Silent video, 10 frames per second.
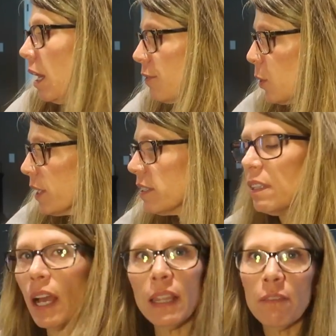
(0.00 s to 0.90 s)
Of course,
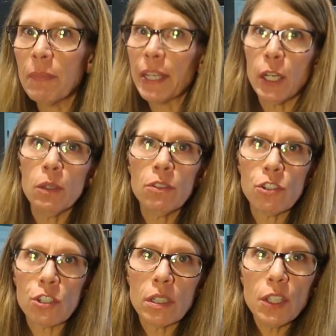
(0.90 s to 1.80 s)
I love my
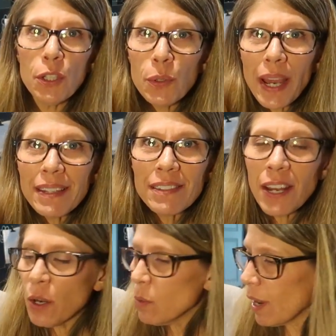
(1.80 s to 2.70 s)
Coach. You guys
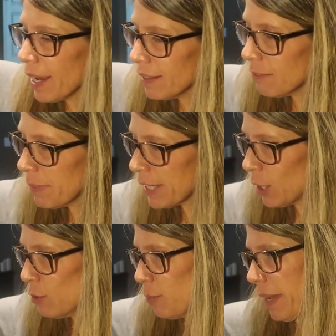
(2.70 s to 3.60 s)
know I love my
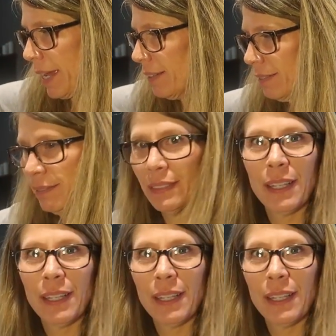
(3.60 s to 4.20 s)
Coach bag.